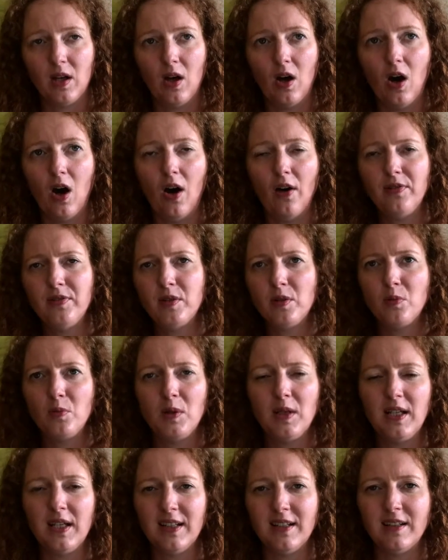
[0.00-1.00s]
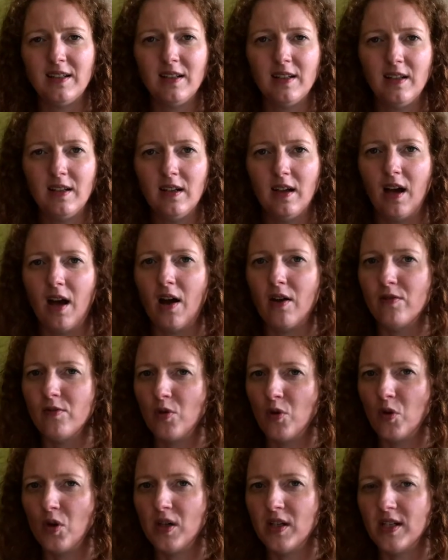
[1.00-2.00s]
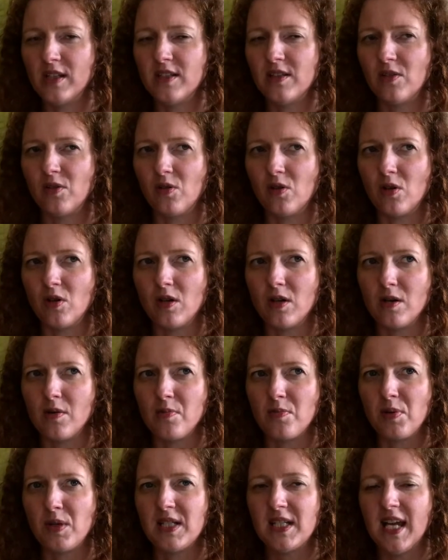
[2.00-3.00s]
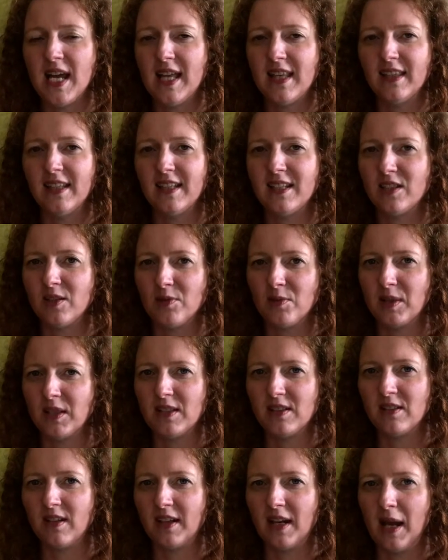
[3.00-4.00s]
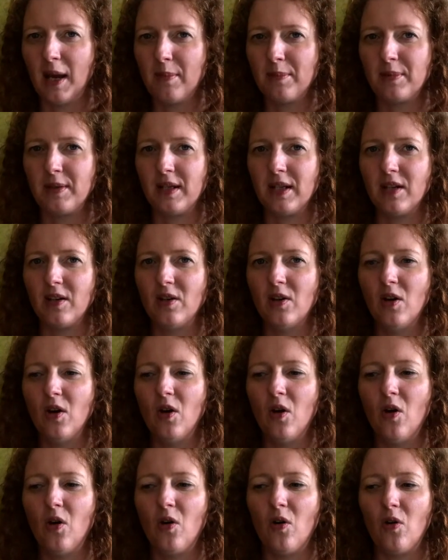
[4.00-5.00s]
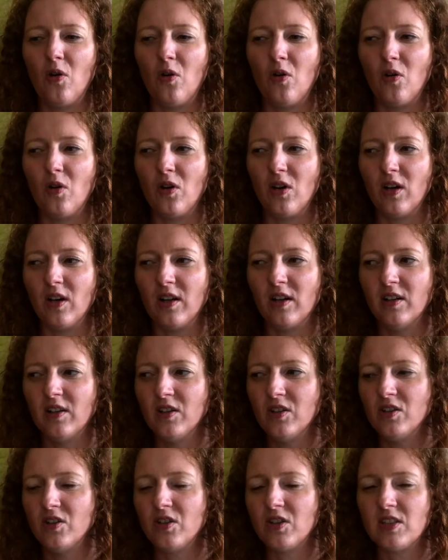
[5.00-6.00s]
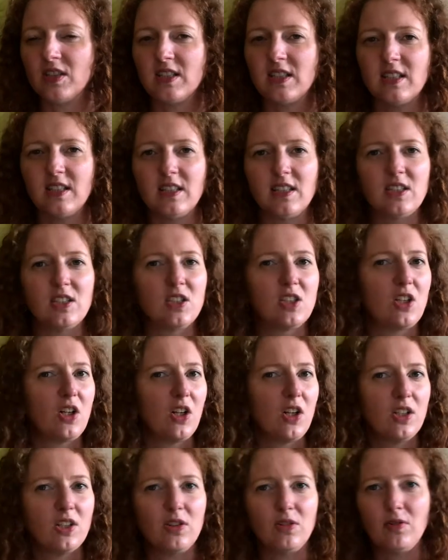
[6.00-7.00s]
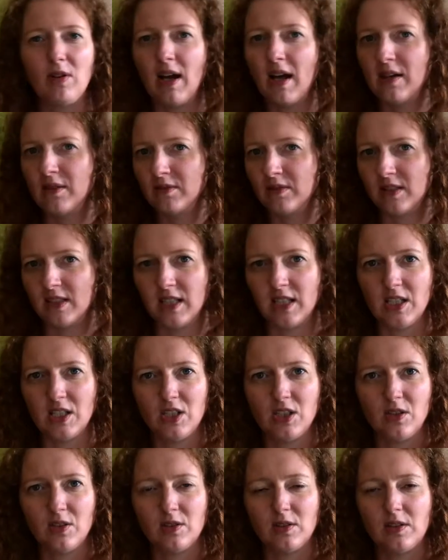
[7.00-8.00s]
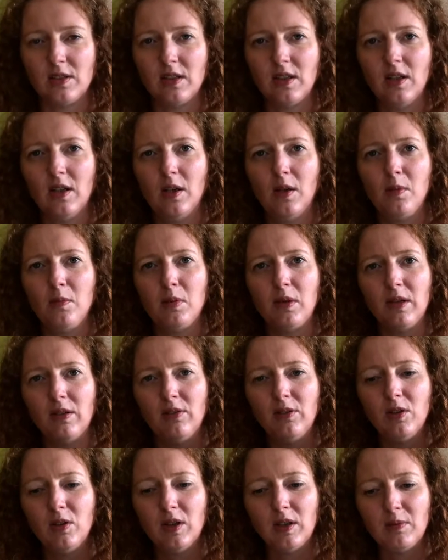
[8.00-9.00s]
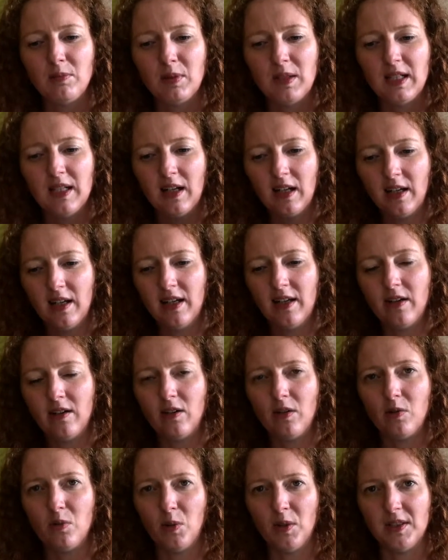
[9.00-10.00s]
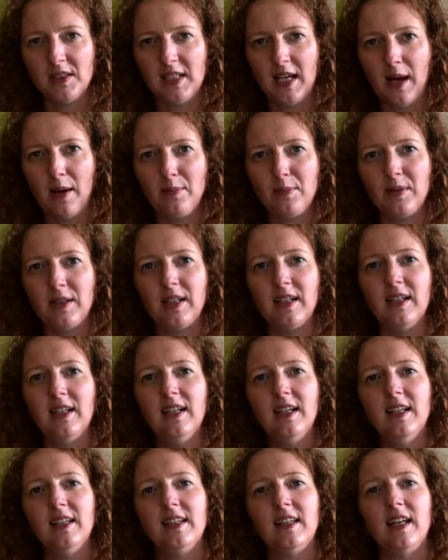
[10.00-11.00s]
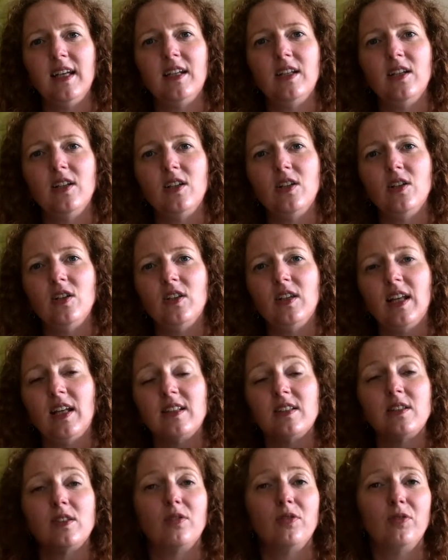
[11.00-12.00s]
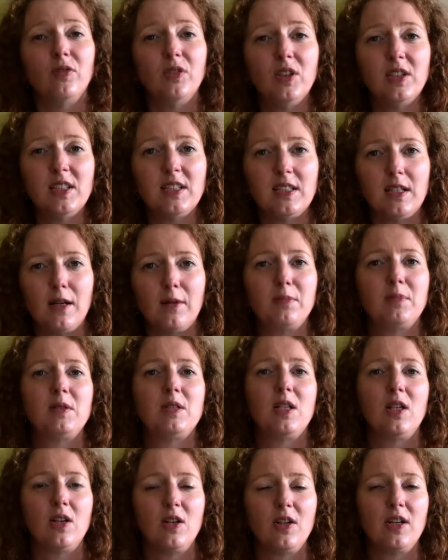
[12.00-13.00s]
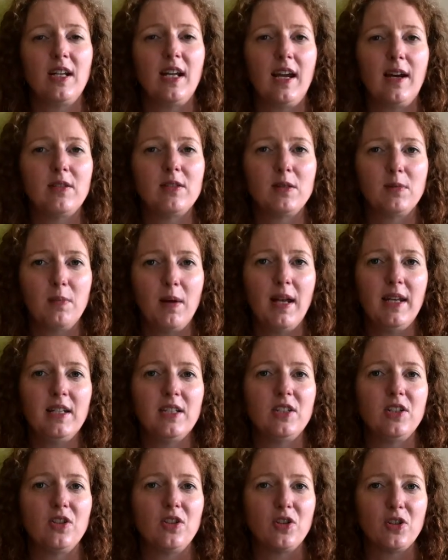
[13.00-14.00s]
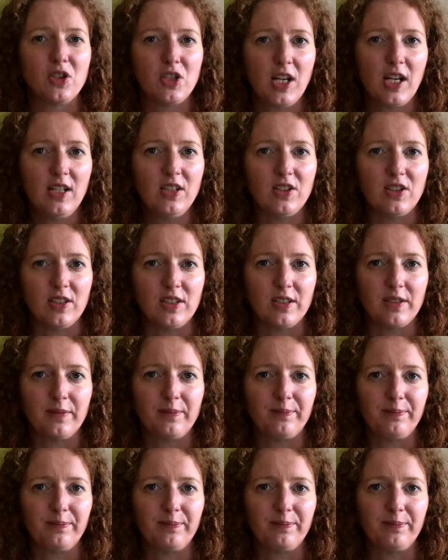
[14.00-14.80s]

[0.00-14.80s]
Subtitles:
Often we can avoid or pretend that something's not happening or just skirt around issues. But if you can be clear on what's happening, then that's the first step to learning how to manage it or change it.